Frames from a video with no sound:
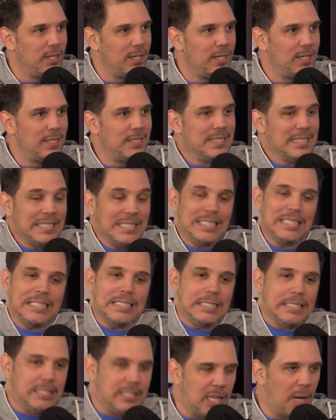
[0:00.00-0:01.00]
Mm-hmm
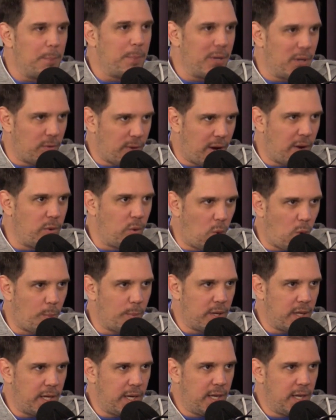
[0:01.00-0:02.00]
dumping ground
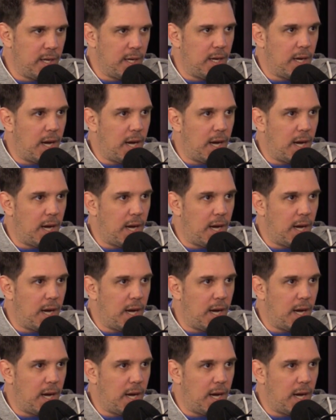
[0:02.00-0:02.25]
normally.